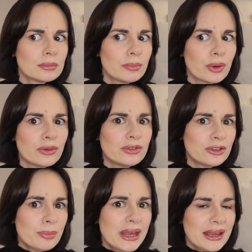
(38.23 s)
Because to
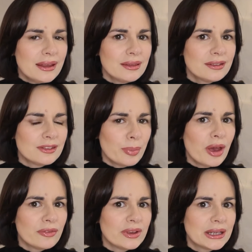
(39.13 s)
me, this is
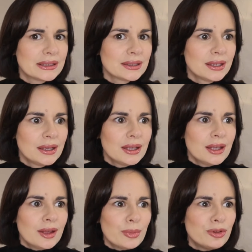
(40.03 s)
perfect.
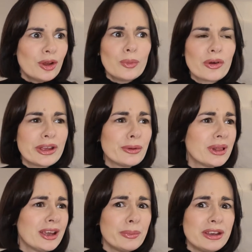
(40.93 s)
But don't worry, you'll
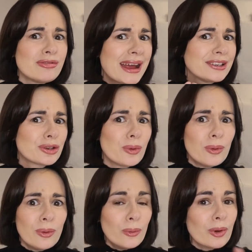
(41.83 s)
hear me rant
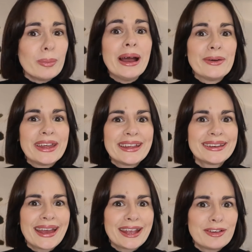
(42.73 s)
all about it
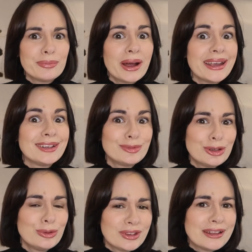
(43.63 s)
and give my
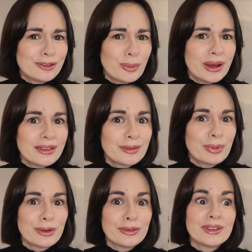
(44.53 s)
2 cents worth,
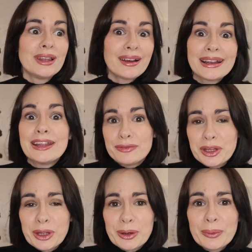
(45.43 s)
because luckily for
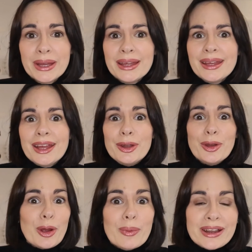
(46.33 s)
you,
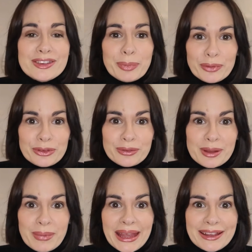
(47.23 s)
no one is sponsoring
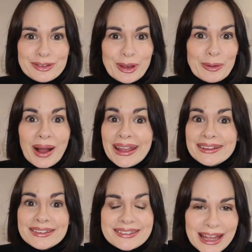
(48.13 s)
me, so I
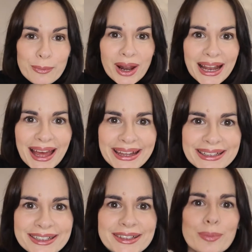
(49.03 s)
can say what I like.